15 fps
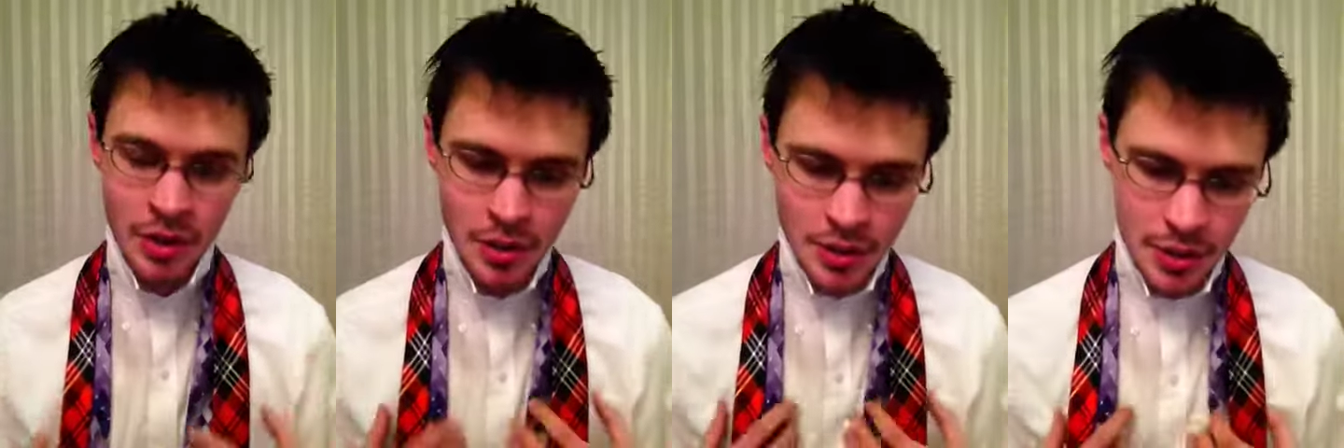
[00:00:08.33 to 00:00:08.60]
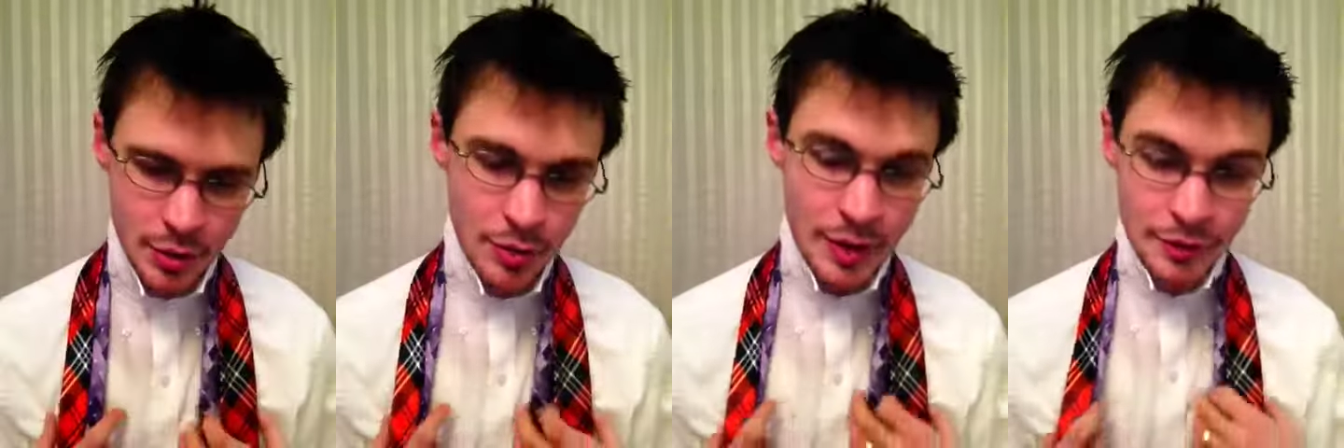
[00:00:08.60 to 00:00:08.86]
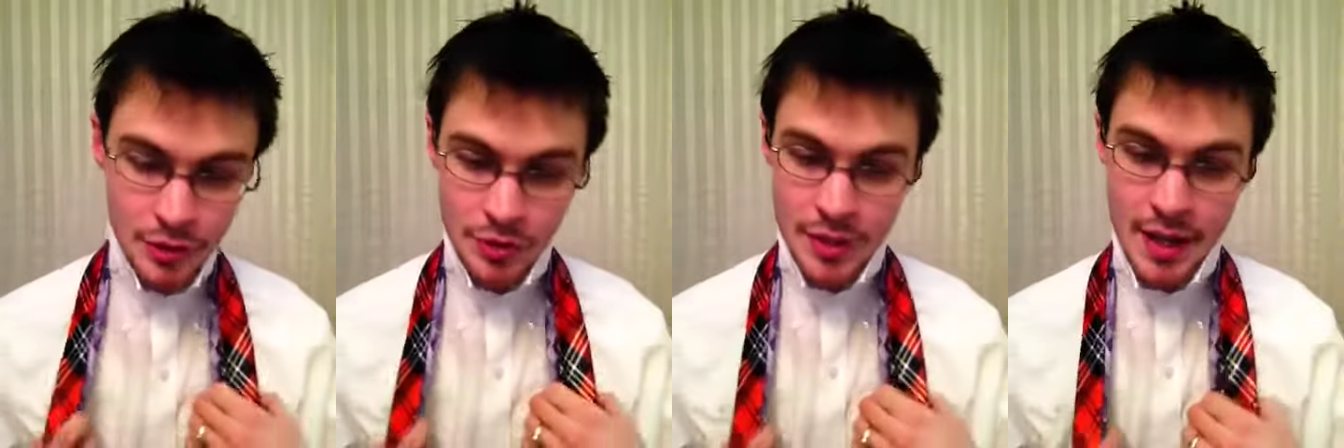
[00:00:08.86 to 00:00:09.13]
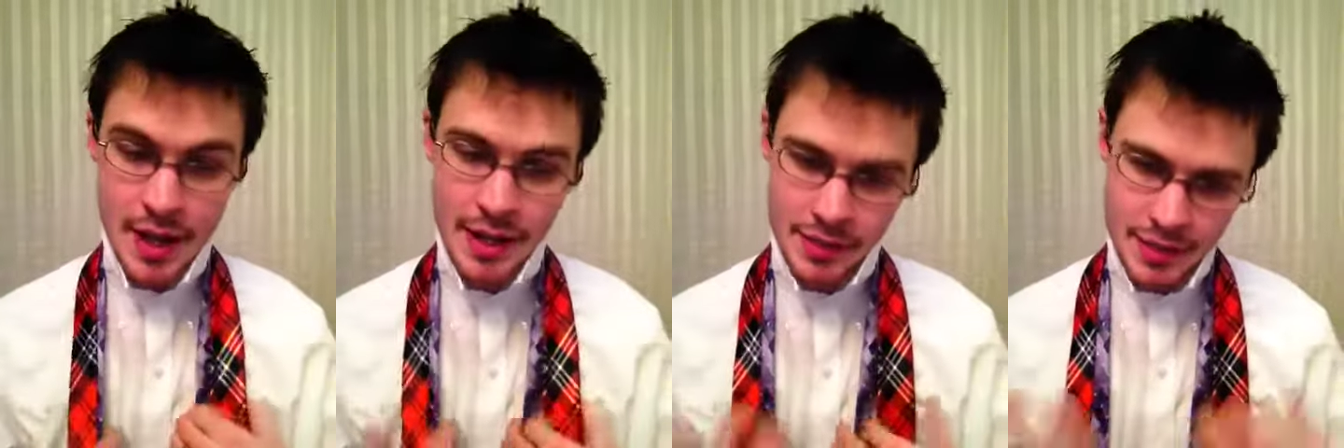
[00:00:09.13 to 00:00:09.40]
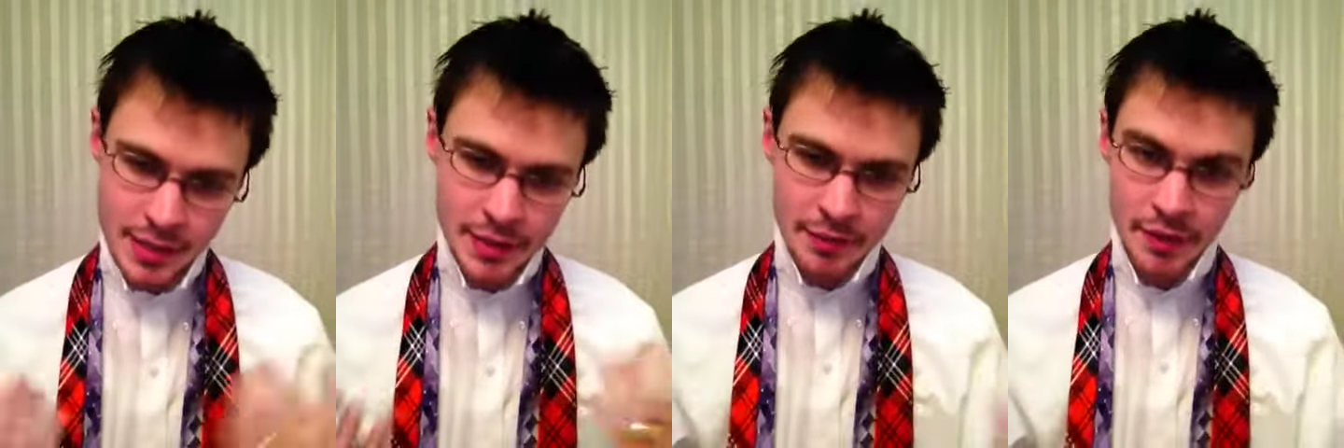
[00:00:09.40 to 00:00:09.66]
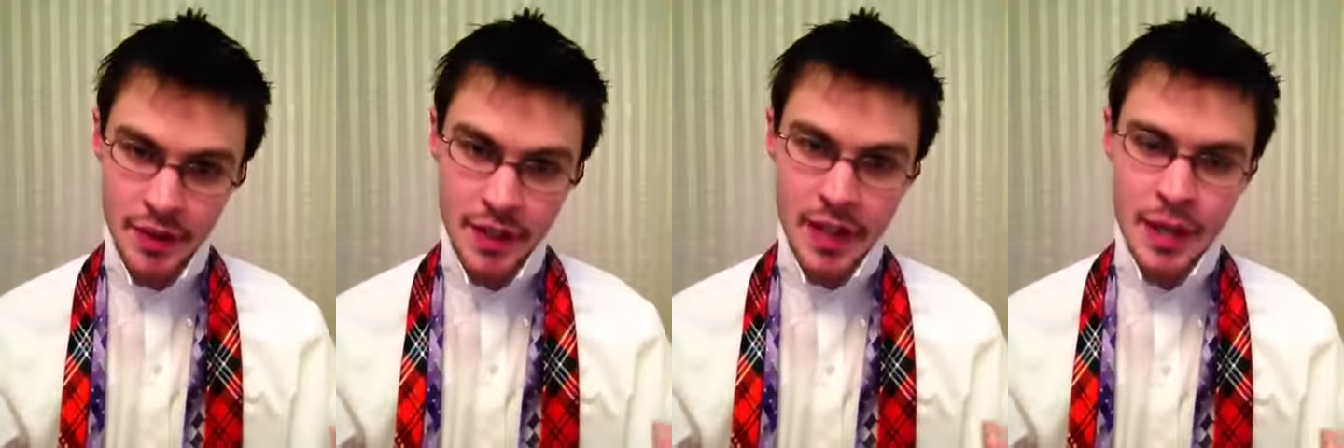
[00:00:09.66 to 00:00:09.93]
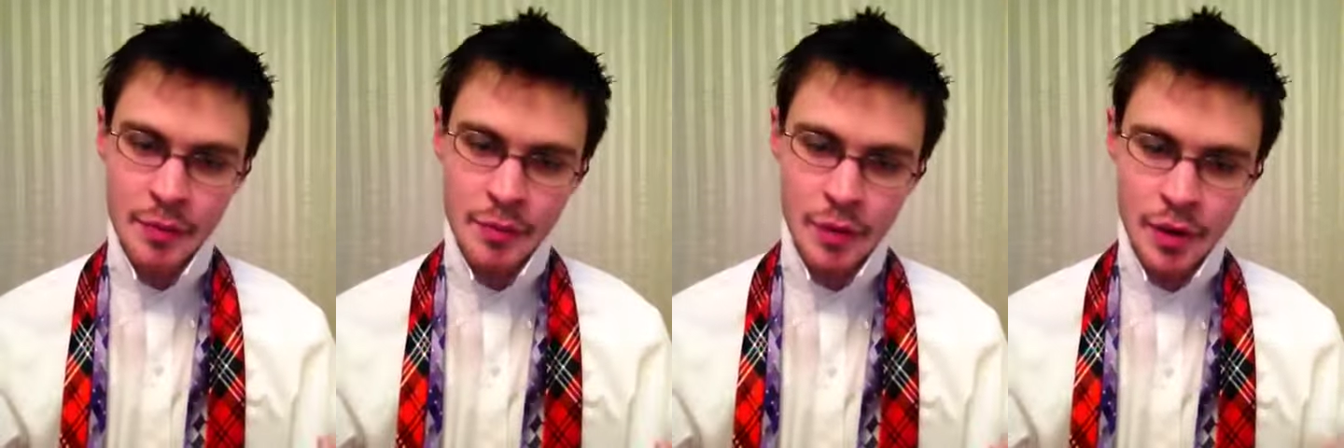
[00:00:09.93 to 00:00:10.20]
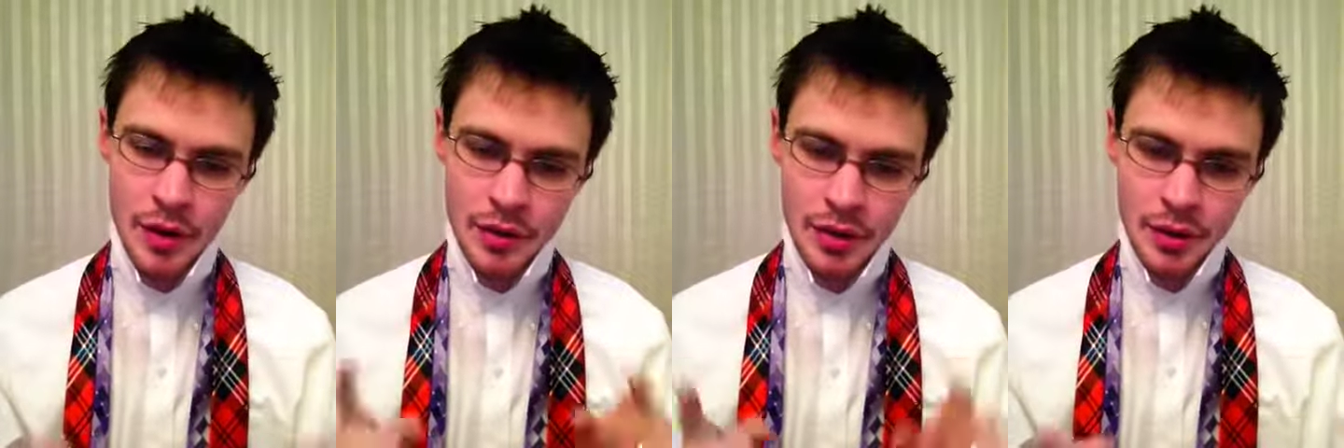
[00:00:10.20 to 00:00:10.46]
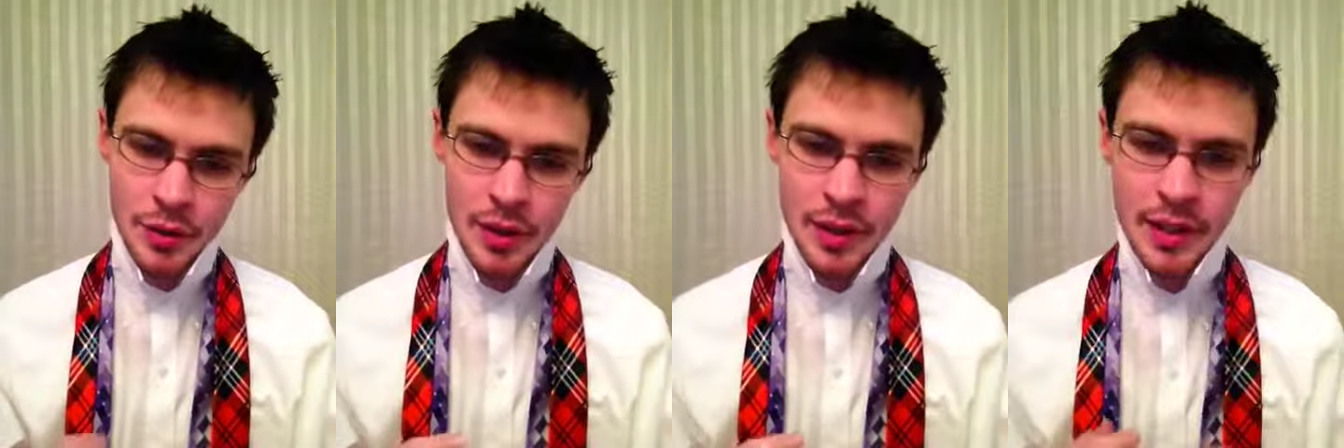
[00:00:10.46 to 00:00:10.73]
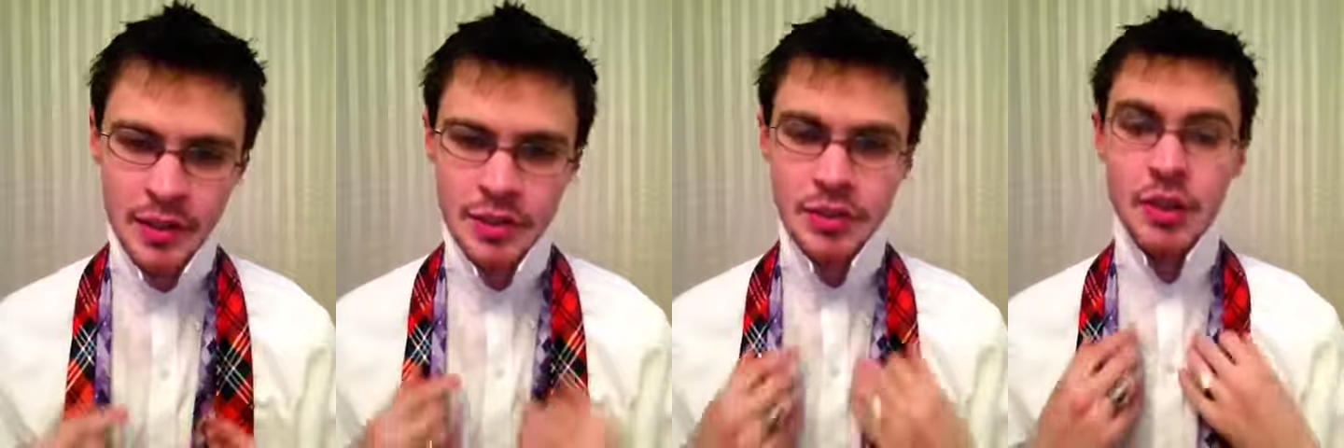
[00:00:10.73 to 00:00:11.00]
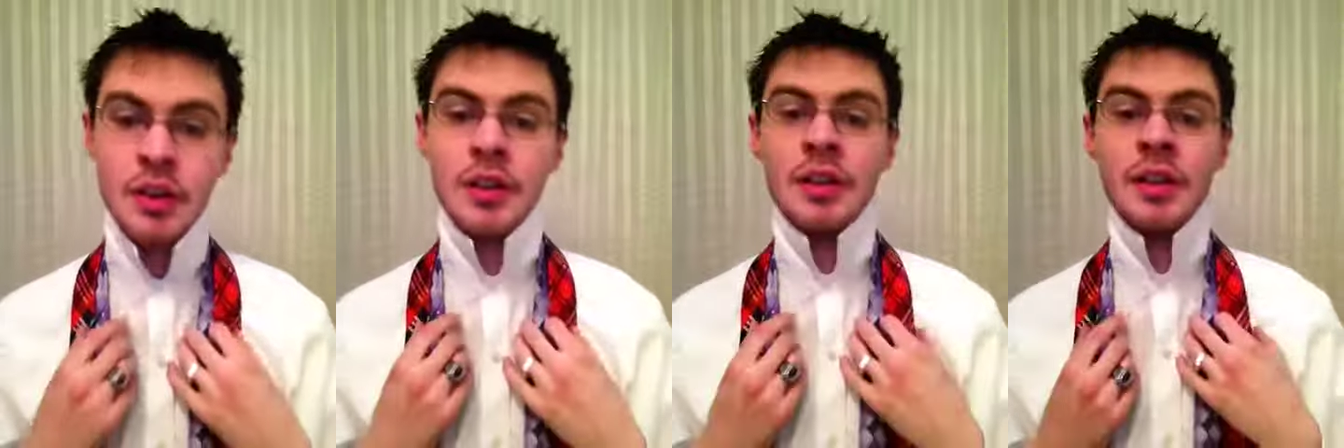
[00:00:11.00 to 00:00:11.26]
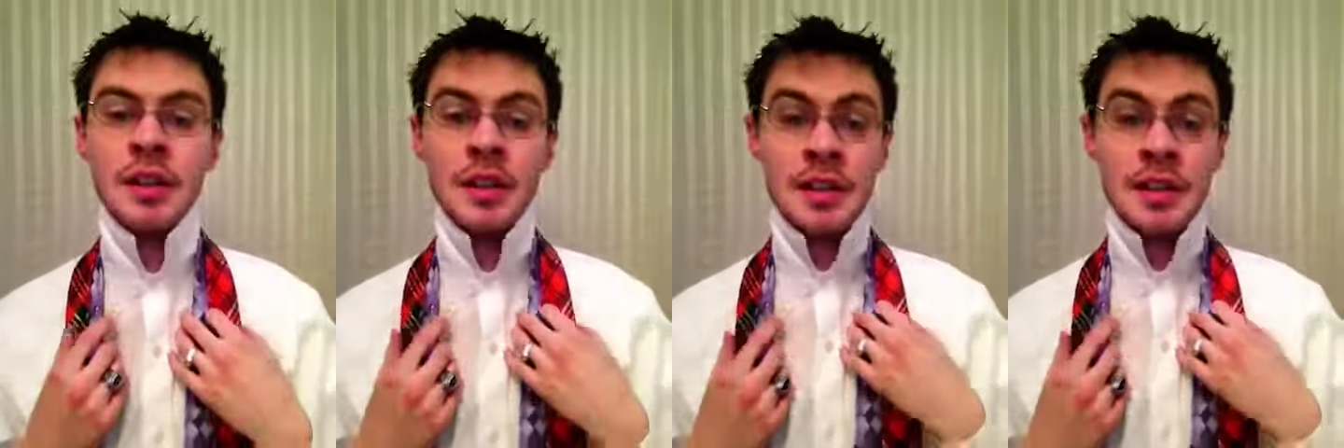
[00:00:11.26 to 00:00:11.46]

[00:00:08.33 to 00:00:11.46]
So we have two ties, it's a fitting name for it. Let's go ahead and get started.